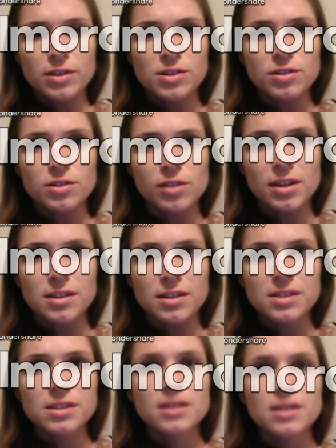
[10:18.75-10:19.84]

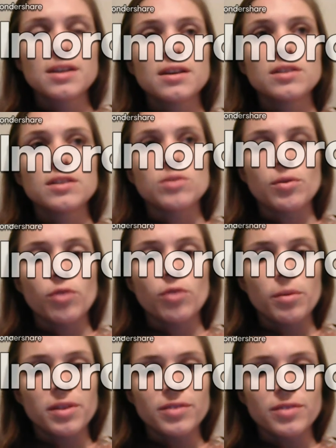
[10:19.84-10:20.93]
students doing
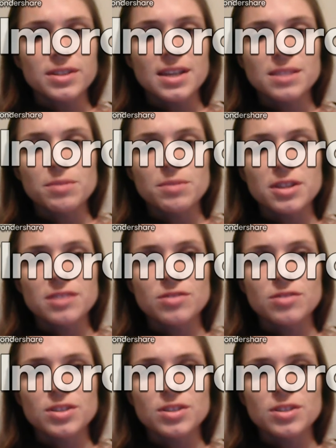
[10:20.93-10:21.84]
formative assessments, it